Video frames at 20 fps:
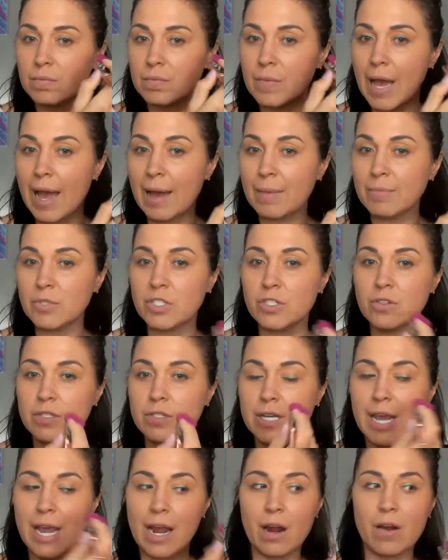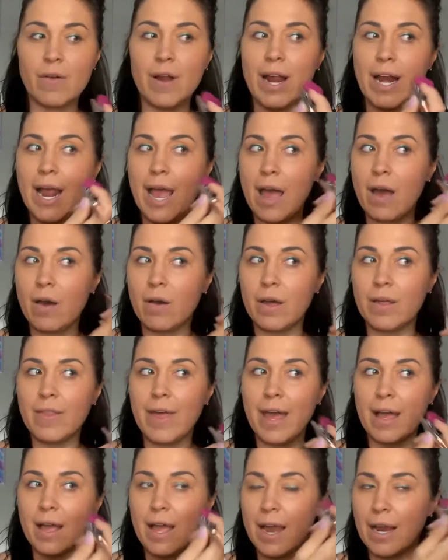I'm just using air right now, and
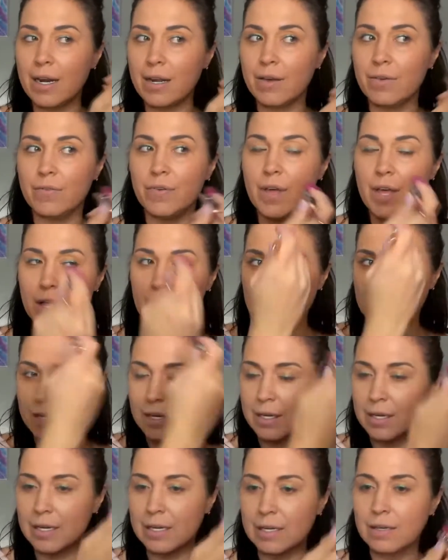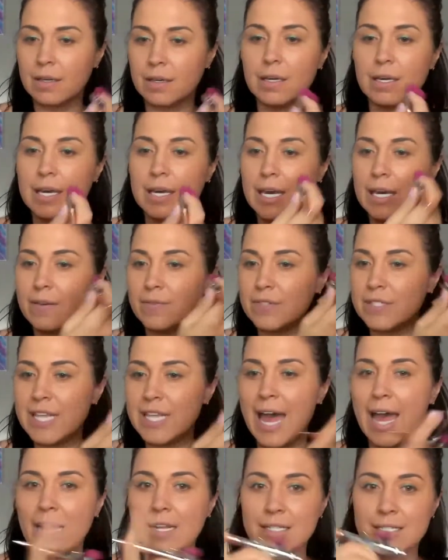that kind of gives
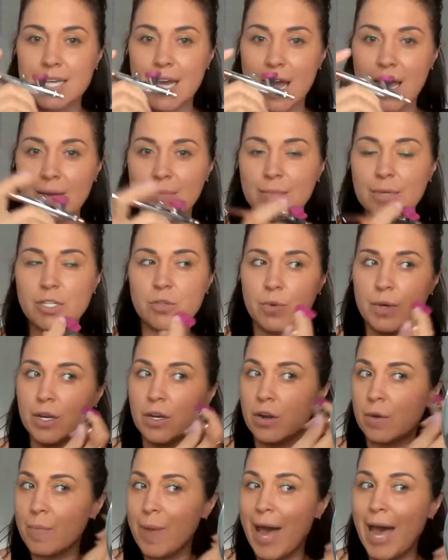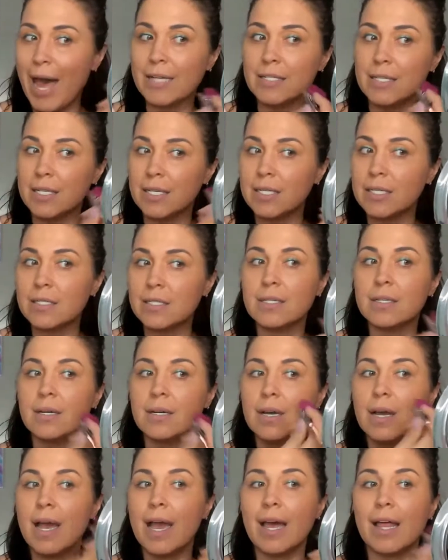that time between your passes
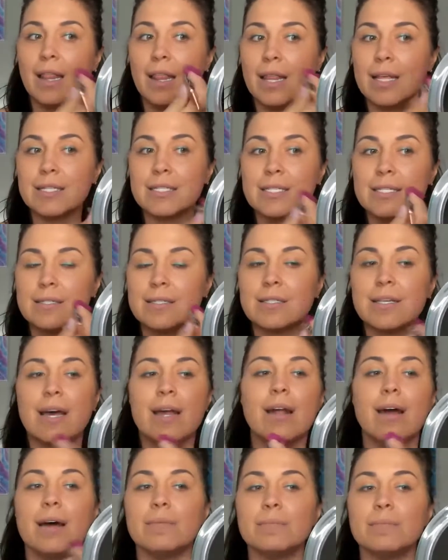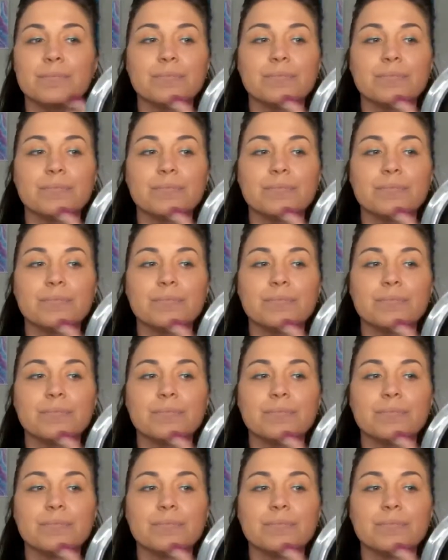and lets it set up.